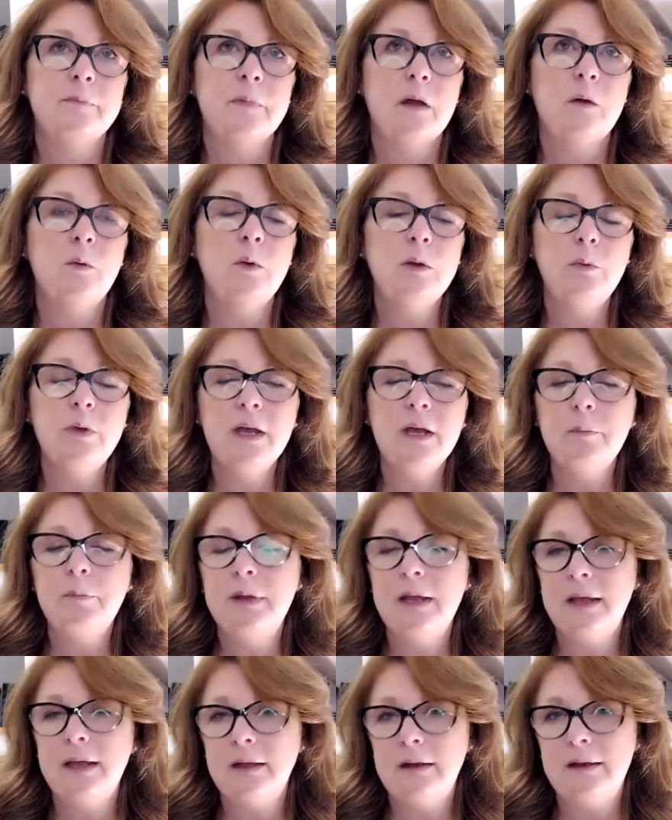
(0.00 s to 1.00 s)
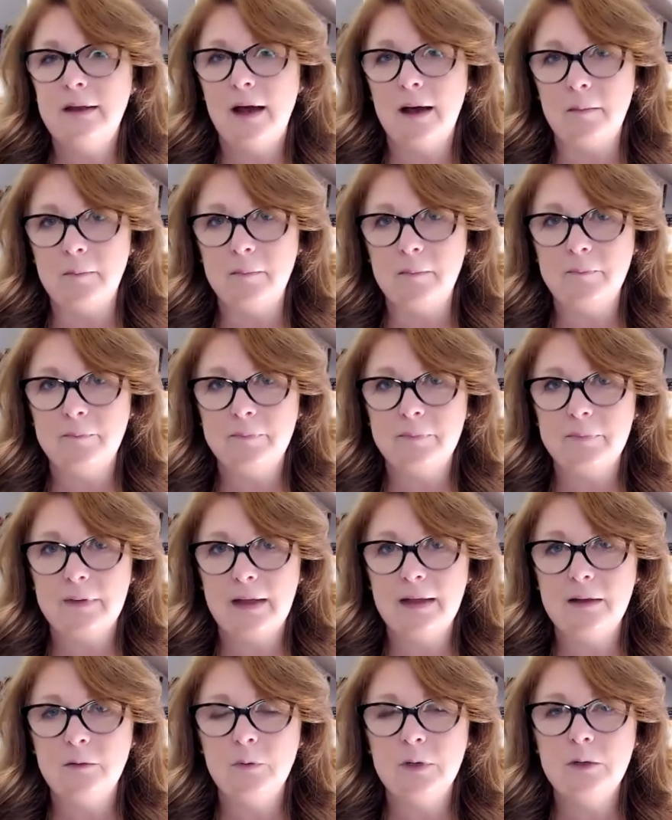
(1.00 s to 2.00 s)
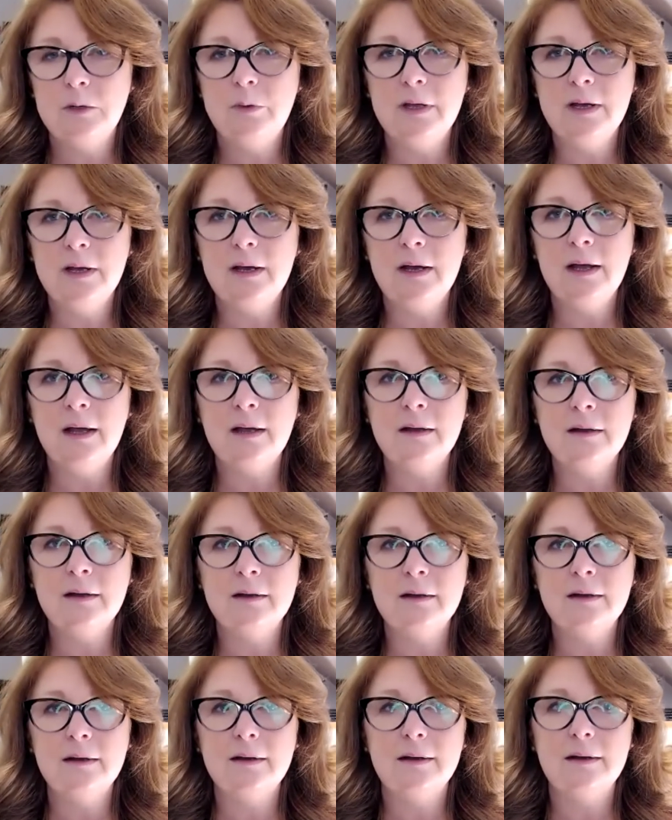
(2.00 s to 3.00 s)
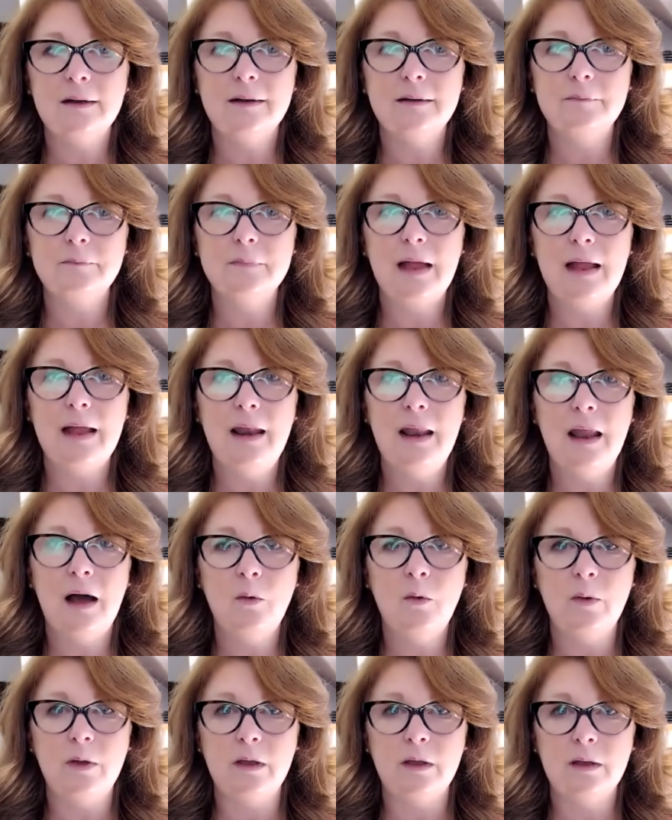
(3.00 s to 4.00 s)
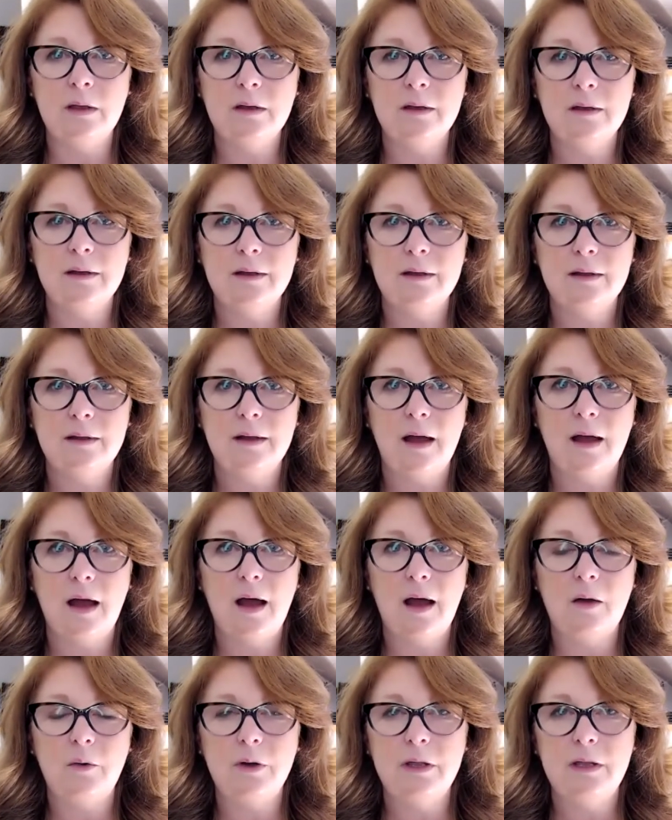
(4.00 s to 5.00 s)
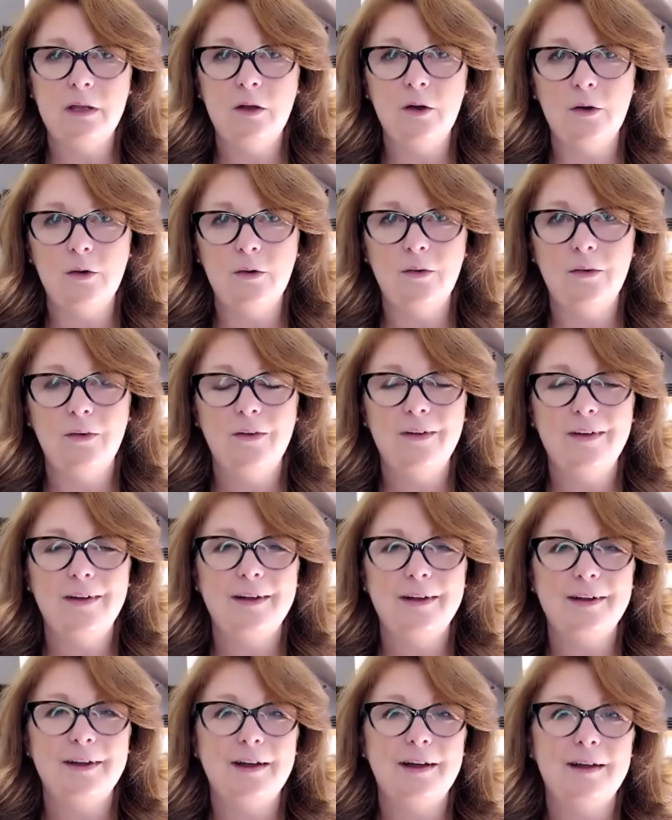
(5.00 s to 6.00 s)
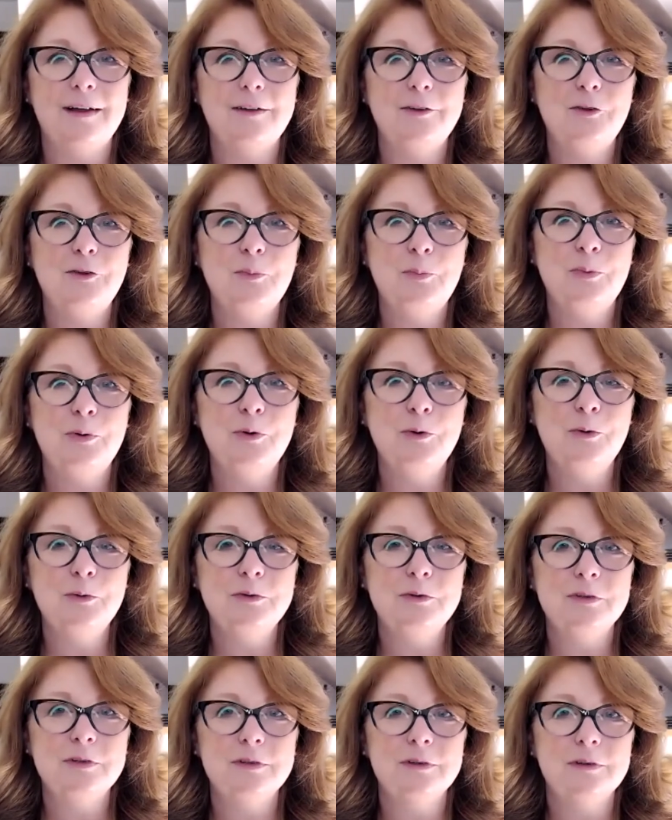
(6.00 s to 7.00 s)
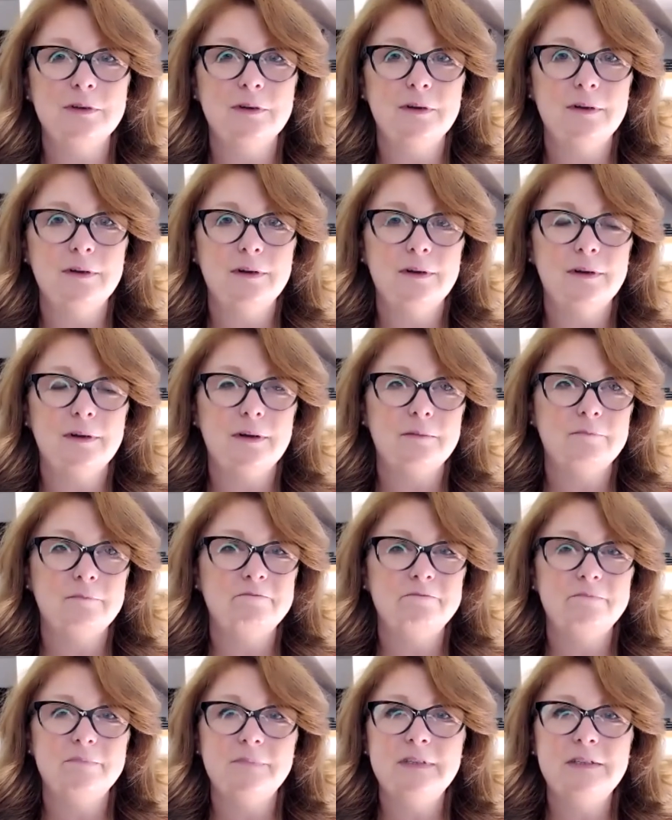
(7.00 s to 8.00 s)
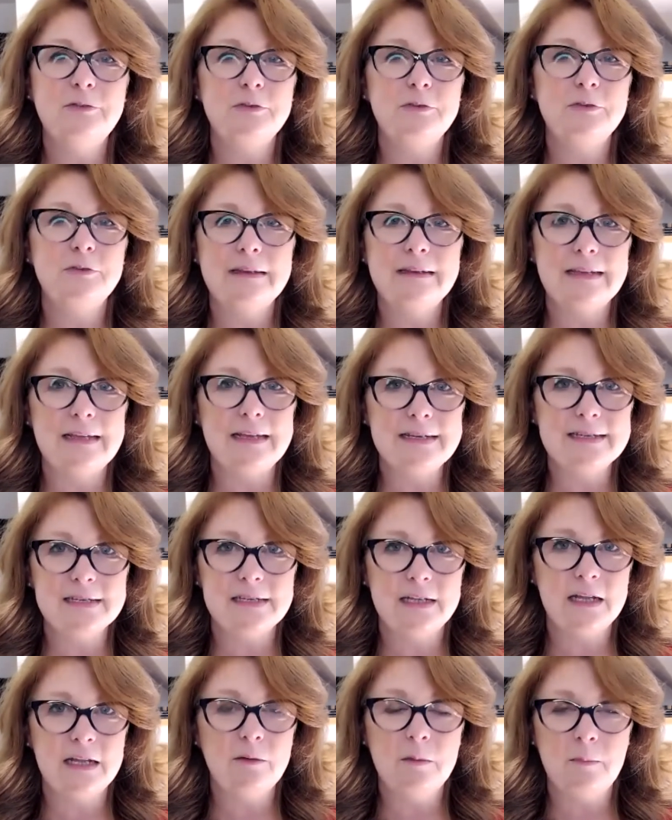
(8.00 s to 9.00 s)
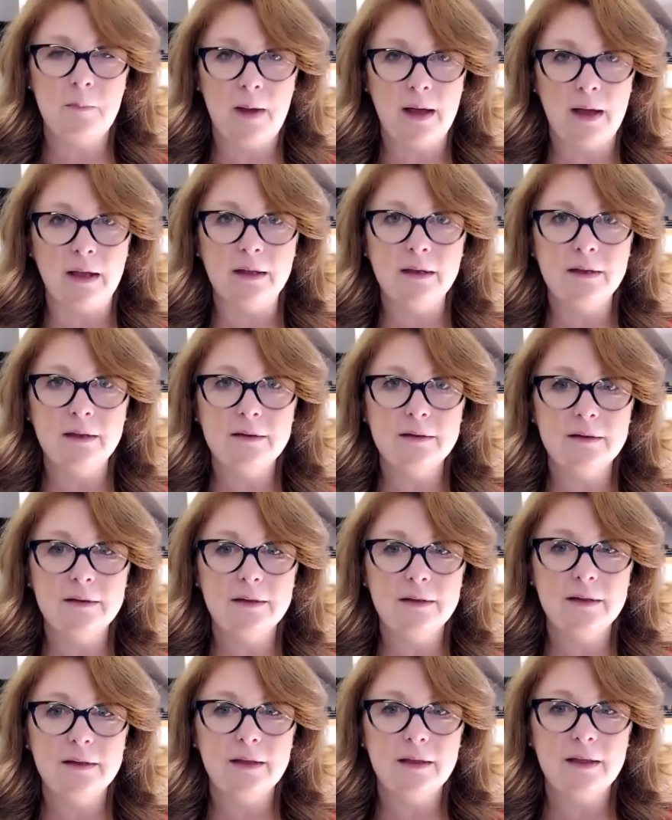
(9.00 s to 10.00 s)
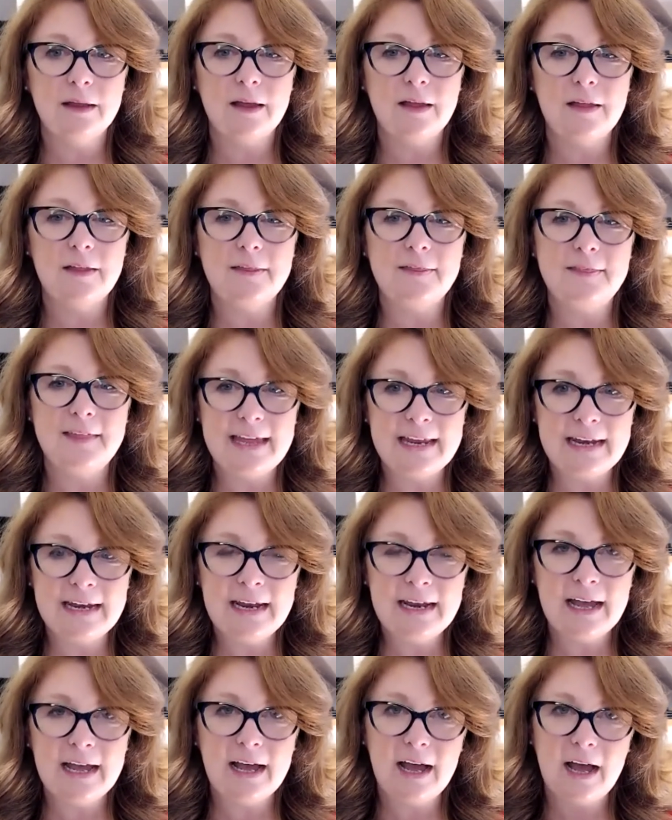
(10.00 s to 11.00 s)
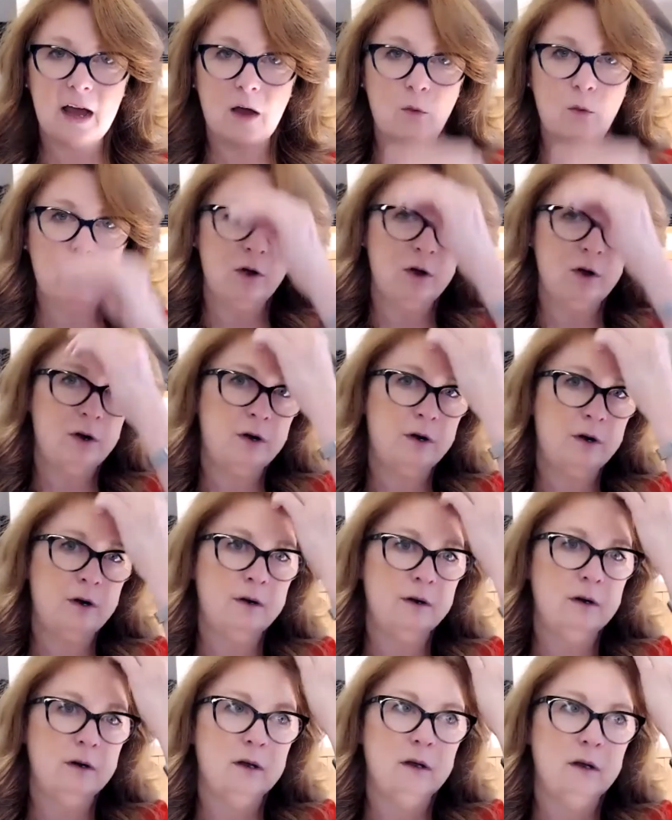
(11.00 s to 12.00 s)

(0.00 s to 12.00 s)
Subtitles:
when we are playing dumb, and when we are allowing our ego to put different things in our mind, then our